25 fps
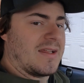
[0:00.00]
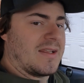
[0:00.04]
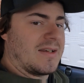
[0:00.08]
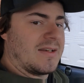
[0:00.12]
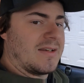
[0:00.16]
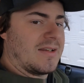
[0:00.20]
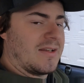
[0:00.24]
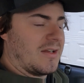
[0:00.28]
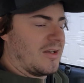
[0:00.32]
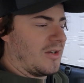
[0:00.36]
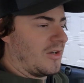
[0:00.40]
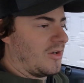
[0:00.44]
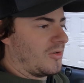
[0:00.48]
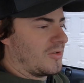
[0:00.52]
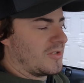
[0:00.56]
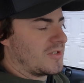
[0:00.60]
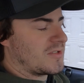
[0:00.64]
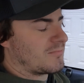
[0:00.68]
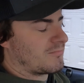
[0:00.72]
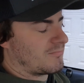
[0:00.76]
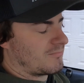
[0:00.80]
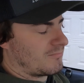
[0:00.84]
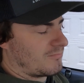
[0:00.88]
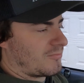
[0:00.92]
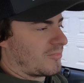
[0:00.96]
Now
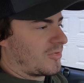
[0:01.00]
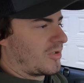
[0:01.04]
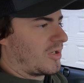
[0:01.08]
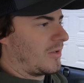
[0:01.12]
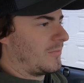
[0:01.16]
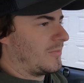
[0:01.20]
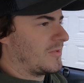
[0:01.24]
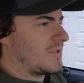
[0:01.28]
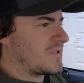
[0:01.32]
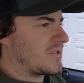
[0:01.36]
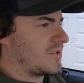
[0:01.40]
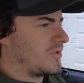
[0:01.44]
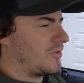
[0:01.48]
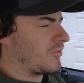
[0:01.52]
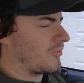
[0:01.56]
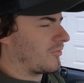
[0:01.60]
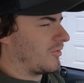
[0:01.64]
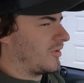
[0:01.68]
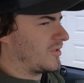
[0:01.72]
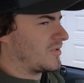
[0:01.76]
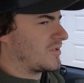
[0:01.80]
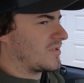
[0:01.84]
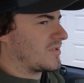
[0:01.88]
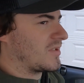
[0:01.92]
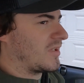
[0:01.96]
it's probably still
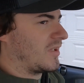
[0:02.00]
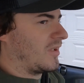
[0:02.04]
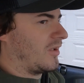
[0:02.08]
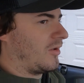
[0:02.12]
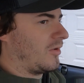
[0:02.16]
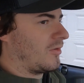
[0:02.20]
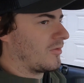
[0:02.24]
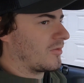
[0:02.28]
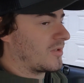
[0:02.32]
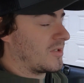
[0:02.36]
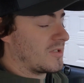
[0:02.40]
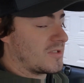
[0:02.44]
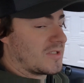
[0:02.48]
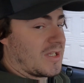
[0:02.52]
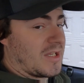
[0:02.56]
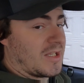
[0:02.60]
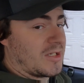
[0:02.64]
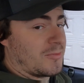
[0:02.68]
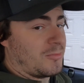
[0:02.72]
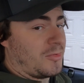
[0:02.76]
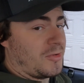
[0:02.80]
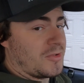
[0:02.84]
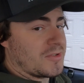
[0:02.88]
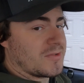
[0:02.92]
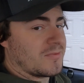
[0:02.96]
rich as hell because I had
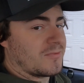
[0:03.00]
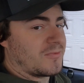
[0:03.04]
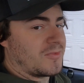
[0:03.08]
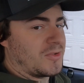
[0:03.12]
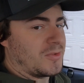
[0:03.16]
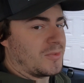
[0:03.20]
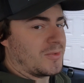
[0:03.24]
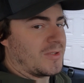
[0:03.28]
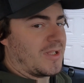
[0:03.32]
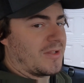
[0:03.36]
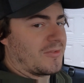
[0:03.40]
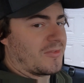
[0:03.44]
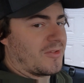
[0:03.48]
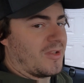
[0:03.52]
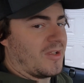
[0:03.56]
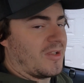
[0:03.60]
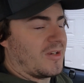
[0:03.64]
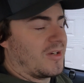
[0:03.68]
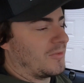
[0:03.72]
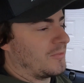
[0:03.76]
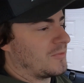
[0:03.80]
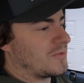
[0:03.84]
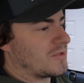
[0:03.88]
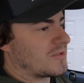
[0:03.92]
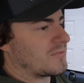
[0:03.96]
to pull some fuel out then.
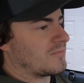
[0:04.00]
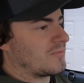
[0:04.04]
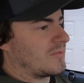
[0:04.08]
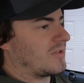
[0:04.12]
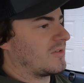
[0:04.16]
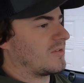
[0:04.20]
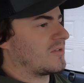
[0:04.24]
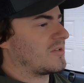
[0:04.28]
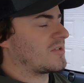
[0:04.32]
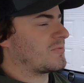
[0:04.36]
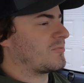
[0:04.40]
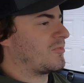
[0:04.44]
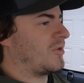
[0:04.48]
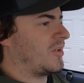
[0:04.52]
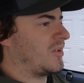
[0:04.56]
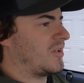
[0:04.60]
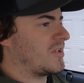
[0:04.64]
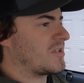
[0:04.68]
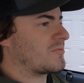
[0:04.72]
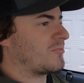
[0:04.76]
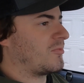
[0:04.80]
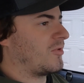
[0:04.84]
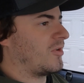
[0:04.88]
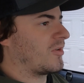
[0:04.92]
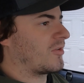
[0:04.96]
It was spitting
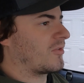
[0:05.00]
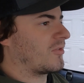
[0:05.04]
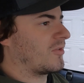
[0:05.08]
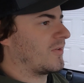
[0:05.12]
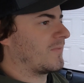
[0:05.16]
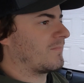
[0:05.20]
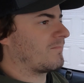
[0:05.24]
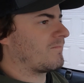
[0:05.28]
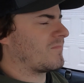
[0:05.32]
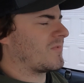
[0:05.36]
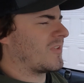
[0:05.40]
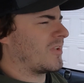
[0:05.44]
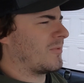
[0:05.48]
and sputtering.